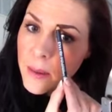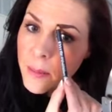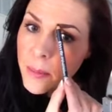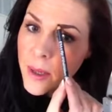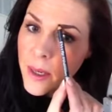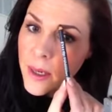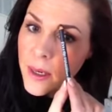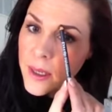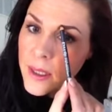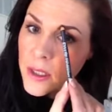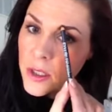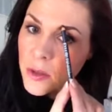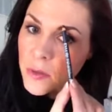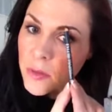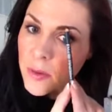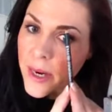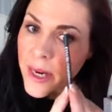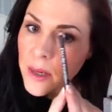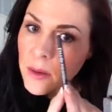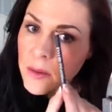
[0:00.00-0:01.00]
but I like to
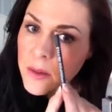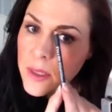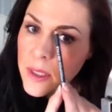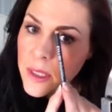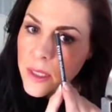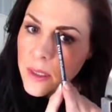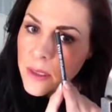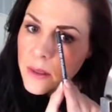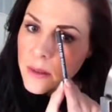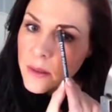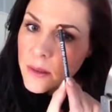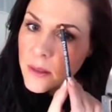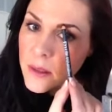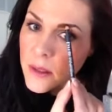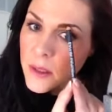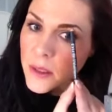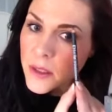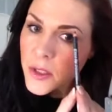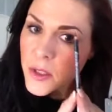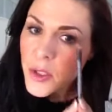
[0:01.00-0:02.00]
round it
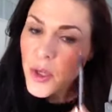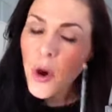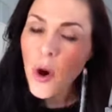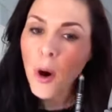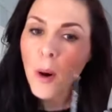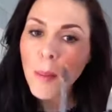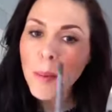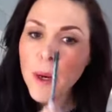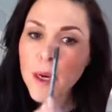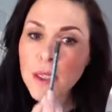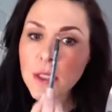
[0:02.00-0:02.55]
at the top.